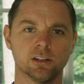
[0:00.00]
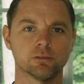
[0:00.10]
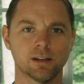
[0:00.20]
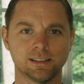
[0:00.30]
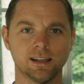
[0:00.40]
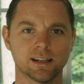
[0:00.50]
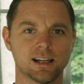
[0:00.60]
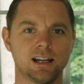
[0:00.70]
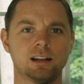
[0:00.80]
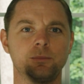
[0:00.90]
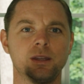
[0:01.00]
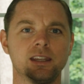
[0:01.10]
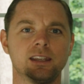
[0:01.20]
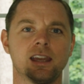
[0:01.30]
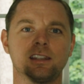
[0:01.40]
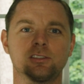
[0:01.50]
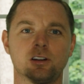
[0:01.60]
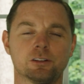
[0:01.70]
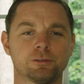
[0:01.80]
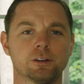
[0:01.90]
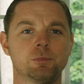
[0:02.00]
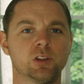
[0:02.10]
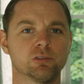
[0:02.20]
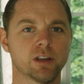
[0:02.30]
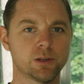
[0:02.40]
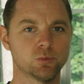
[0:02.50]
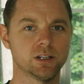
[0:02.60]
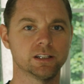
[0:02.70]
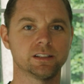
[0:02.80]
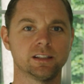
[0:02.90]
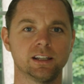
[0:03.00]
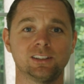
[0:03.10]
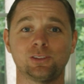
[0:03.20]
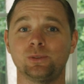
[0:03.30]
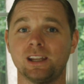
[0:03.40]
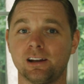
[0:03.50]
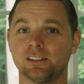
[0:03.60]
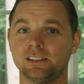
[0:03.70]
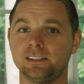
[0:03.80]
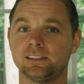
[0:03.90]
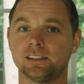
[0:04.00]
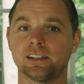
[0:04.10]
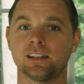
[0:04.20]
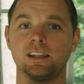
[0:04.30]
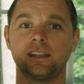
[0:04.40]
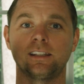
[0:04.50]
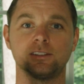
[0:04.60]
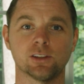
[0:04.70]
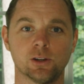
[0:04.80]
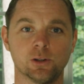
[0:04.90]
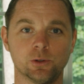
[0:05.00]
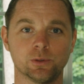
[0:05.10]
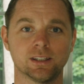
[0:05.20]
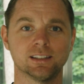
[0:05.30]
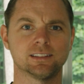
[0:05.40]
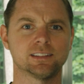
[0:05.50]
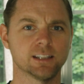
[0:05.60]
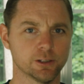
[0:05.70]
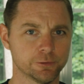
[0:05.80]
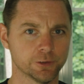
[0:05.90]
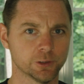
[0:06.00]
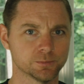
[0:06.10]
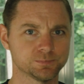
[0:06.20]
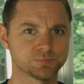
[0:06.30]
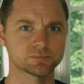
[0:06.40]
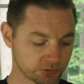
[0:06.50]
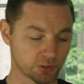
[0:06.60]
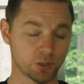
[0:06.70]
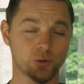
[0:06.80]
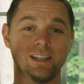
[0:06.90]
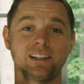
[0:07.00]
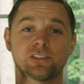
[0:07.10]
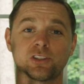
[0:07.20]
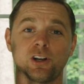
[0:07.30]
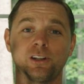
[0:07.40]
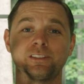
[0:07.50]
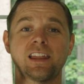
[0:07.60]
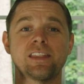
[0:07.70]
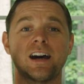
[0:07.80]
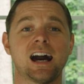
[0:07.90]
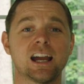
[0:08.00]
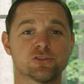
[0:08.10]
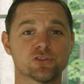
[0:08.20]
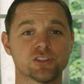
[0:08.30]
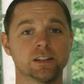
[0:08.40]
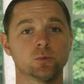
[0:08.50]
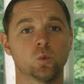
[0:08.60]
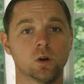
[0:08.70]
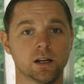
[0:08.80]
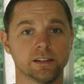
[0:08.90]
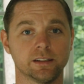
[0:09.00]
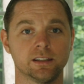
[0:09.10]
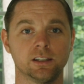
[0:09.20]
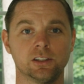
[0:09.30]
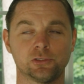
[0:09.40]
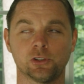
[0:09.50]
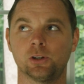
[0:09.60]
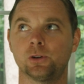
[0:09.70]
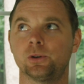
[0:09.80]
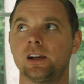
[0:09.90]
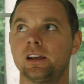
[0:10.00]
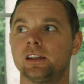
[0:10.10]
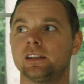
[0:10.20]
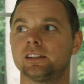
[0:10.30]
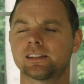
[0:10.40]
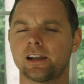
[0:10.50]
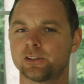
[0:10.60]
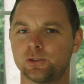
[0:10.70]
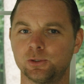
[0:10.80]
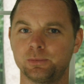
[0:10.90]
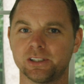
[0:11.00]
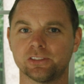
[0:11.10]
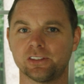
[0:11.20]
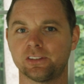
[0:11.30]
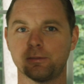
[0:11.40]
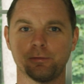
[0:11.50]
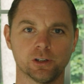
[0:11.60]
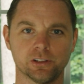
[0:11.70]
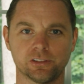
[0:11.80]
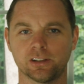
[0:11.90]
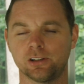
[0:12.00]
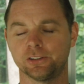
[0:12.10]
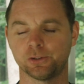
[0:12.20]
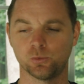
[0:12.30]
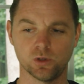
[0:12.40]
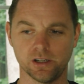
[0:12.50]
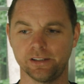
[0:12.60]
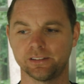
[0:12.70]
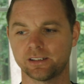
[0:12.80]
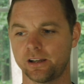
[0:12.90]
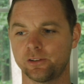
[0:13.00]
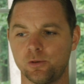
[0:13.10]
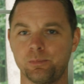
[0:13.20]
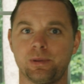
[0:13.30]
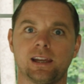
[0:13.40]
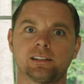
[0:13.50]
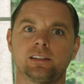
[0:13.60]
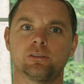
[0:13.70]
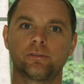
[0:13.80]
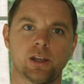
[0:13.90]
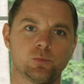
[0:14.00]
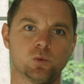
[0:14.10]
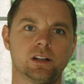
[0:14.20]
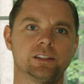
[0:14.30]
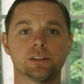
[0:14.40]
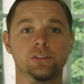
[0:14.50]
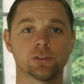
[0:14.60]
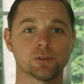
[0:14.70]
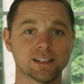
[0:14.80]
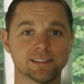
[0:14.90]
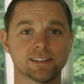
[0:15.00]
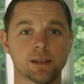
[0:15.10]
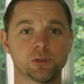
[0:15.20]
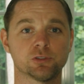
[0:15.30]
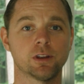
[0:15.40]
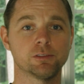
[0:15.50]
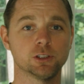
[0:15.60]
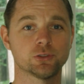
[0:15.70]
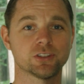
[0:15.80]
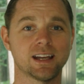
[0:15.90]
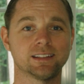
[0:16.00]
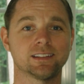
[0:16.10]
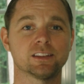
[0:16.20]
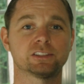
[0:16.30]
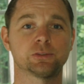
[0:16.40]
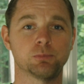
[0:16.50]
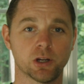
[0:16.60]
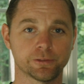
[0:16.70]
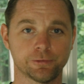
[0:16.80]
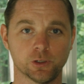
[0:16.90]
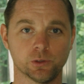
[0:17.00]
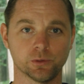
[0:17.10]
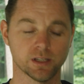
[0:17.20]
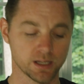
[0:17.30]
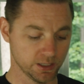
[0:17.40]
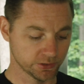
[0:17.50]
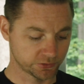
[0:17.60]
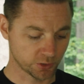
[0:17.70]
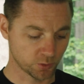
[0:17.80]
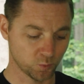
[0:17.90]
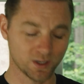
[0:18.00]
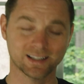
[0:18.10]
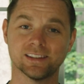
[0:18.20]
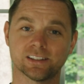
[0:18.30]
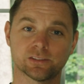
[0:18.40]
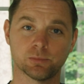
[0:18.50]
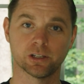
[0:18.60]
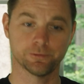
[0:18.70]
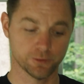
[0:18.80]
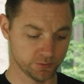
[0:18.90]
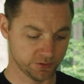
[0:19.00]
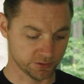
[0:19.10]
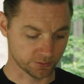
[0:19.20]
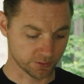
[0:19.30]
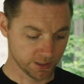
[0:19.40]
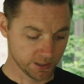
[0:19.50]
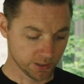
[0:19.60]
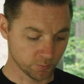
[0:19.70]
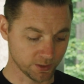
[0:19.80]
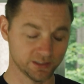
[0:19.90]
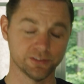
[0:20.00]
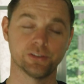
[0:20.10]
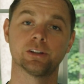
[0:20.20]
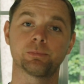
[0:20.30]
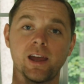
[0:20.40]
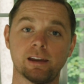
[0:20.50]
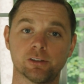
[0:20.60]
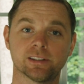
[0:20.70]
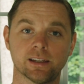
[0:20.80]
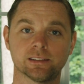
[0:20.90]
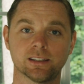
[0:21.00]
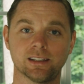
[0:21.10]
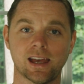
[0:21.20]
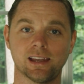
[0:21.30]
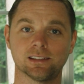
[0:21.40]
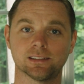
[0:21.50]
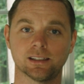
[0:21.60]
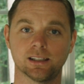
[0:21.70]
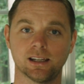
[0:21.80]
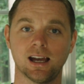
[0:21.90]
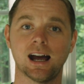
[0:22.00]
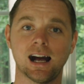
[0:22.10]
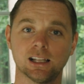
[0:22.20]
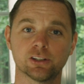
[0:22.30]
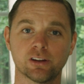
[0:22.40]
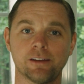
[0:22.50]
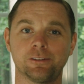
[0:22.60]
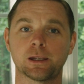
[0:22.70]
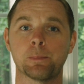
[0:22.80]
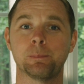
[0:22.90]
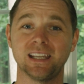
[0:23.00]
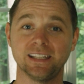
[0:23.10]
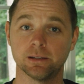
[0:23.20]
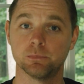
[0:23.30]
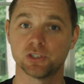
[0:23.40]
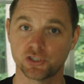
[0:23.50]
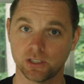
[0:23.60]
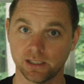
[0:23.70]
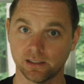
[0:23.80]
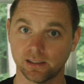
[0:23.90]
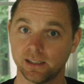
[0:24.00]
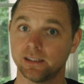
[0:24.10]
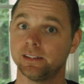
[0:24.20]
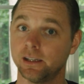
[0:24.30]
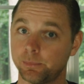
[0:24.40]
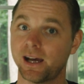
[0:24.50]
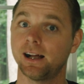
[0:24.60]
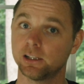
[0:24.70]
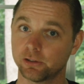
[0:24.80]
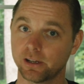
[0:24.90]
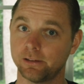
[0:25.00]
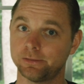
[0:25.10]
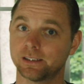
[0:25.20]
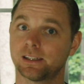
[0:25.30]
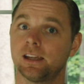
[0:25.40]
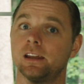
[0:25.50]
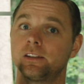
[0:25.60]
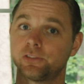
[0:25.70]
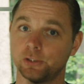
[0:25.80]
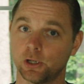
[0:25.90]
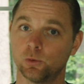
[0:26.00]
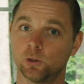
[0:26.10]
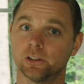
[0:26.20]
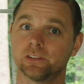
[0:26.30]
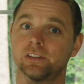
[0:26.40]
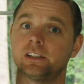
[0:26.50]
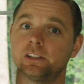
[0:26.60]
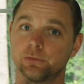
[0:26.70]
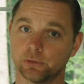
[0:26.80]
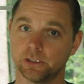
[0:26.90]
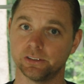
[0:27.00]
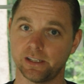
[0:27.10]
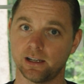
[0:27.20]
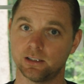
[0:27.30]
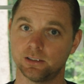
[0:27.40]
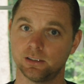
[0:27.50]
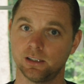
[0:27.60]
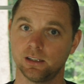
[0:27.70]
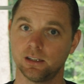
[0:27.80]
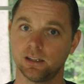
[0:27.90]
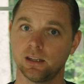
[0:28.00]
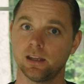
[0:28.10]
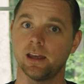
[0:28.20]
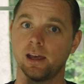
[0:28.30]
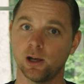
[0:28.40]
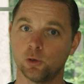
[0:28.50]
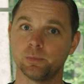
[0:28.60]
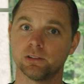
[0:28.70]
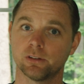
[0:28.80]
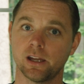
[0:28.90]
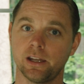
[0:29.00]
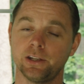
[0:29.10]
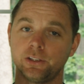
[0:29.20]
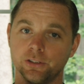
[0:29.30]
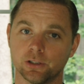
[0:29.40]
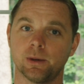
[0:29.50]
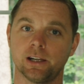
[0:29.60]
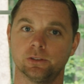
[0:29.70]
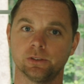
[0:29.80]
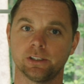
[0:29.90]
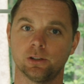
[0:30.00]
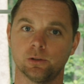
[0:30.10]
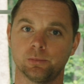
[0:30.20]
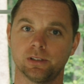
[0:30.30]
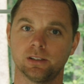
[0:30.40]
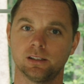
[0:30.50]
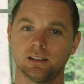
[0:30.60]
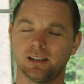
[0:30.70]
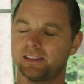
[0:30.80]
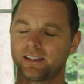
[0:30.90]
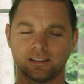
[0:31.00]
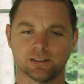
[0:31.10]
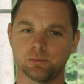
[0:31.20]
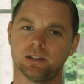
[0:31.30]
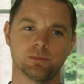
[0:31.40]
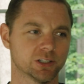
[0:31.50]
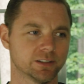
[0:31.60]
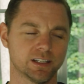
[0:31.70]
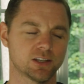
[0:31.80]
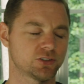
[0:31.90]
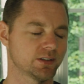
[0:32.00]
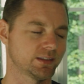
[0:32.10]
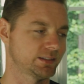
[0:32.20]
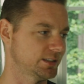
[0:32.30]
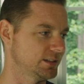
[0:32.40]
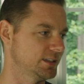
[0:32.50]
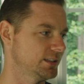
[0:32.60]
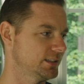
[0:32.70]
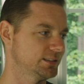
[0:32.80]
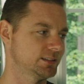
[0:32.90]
Red.com has gone from the Red One to now releasing its own cell phone. So it is called the Hydrogen One. So it's kind of cool because it's the first. They call it the One, kind of going back to the Red Ones. This is Red's attempt to revolutionizing the smartphone. So what can this smartphone do? Well, they're advertising it as a holographic media machine. Yep, holographic. Star Wars is real now. Help me, Red, you're my only hope. I think that's a meme already. I shouldn't have said that.